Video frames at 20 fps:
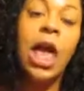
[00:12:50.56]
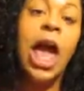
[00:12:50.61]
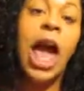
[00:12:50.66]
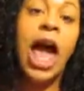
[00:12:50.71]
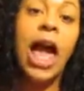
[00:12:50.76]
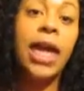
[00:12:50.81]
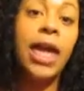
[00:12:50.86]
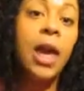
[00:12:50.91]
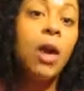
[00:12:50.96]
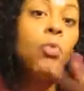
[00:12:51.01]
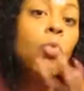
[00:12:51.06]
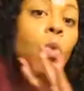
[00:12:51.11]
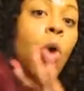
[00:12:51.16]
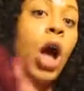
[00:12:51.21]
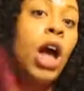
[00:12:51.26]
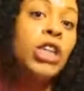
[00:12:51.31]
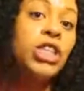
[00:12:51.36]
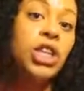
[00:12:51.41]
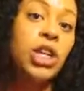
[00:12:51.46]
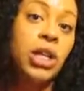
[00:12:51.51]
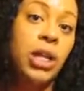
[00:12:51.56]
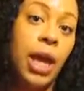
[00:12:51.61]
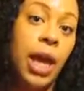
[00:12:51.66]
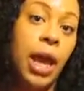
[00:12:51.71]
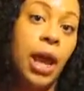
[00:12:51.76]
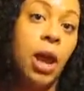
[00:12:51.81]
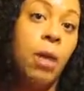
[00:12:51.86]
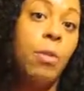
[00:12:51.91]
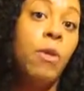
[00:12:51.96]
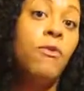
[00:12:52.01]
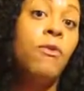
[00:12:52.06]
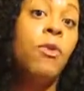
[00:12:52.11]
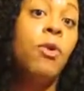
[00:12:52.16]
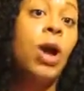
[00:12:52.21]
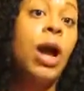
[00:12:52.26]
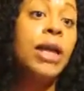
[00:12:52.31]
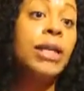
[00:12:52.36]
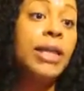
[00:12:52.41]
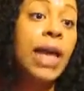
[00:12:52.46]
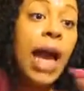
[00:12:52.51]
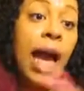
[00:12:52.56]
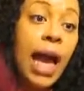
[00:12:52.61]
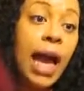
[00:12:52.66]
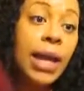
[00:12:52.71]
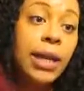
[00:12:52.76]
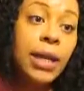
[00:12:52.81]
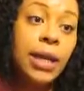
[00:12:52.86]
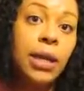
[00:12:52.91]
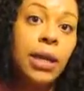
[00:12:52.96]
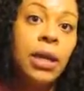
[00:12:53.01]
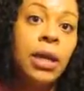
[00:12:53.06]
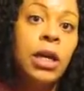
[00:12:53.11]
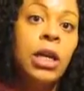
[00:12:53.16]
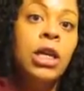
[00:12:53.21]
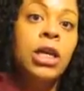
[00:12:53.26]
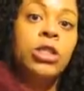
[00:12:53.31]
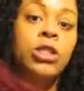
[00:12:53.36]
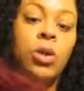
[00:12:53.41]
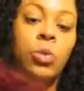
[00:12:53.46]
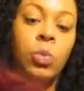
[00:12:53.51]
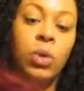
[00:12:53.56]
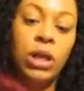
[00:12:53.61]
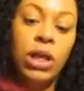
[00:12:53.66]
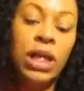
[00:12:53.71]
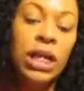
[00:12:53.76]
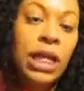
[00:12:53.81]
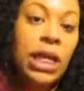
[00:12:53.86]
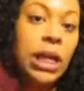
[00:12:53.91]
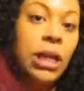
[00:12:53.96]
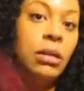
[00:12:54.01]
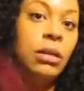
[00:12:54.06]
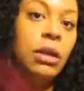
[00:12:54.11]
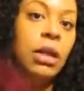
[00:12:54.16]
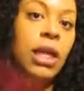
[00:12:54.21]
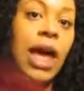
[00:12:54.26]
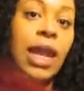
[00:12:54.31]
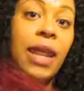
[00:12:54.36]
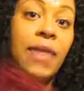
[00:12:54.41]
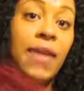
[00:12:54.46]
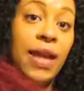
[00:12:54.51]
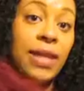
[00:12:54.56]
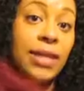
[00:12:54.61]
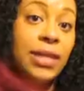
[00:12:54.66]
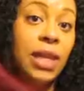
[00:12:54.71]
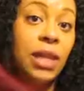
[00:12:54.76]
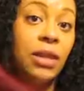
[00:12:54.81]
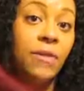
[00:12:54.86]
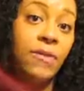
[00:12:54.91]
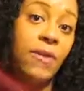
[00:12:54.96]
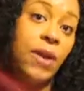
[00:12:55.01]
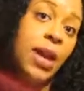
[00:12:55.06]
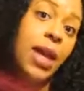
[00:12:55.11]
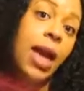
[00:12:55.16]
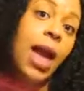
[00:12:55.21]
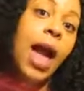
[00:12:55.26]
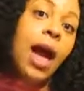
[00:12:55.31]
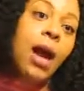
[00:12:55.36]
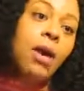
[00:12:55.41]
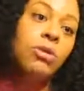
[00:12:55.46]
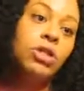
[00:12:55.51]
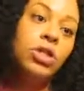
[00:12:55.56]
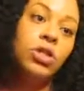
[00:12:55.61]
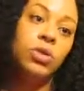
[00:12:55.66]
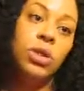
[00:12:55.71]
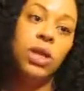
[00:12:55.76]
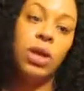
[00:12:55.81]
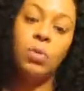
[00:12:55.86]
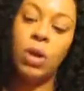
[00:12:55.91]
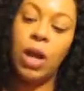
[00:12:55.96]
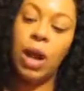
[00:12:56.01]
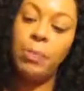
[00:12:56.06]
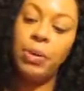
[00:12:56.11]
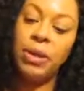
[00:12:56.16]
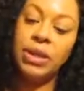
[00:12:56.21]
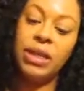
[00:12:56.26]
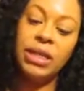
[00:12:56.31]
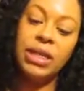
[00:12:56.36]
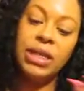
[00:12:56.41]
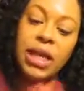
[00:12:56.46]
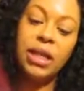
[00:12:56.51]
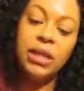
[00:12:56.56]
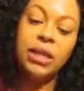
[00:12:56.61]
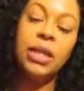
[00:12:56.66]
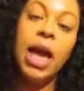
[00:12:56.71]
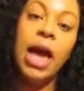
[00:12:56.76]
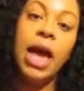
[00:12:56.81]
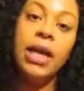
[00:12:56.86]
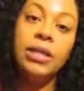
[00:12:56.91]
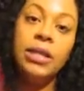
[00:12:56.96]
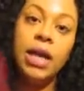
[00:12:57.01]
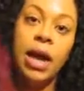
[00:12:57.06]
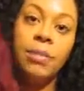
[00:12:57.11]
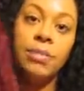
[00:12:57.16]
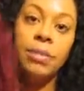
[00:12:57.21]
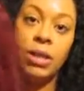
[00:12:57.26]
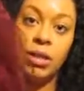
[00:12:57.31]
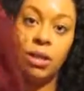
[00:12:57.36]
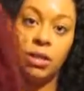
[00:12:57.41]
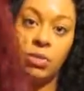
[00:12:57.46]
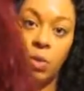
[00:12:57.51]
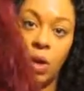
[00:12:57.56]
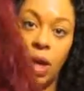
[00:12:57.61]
I kept washing the hair before I dyed it to really get a lot of that cellophane out. So then when I put the second dye job, this is what